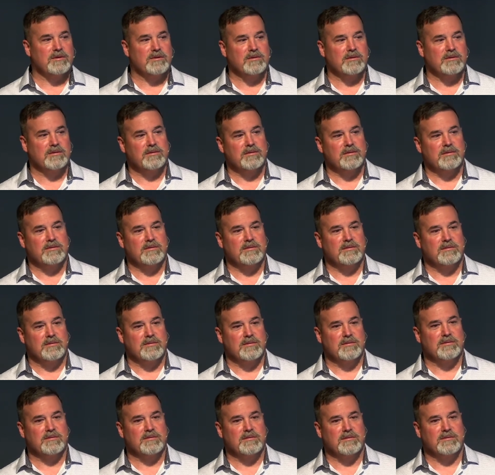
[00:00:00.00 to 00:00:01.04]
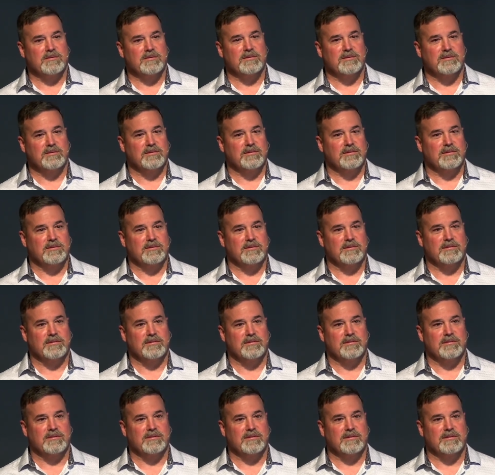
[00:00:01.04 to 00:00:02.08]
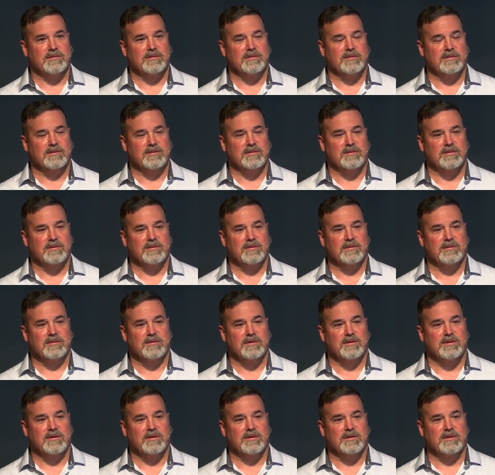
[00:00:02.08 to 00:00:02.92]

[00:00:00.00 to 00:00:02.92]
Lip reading: [no speech]